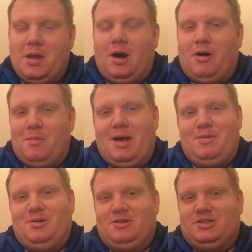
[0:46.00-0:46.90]
Alright, maybe
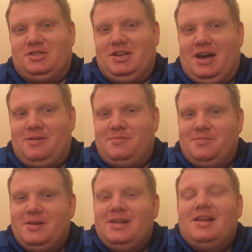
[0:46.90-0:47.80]
not just yet.
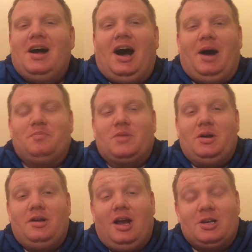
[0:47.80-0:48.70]

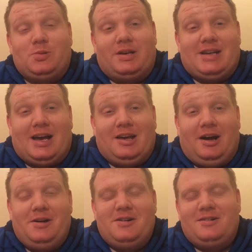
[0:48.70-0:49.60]
Last week's
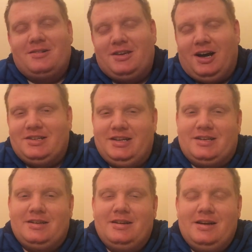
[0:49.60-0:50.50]
Acca,
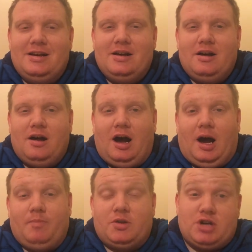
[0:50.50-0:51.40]
gutted.
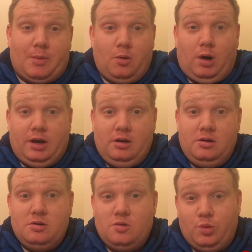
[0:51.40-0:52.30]
The treble won,
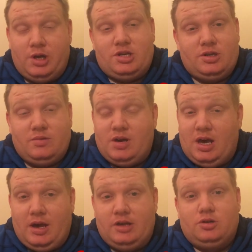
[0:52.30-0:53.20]
which
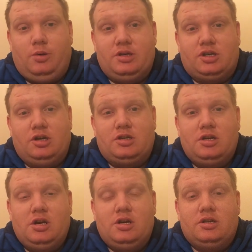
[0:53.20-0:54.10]
is always good.
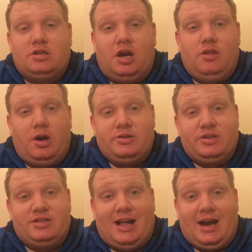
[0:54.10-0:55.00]
So those that
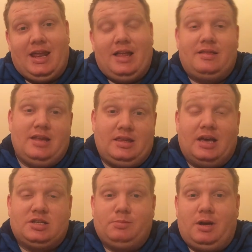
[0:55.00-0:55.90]
staggered it did
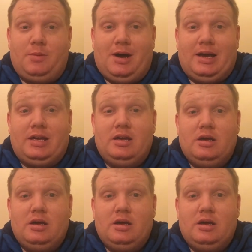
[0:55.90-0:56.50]
get some money back.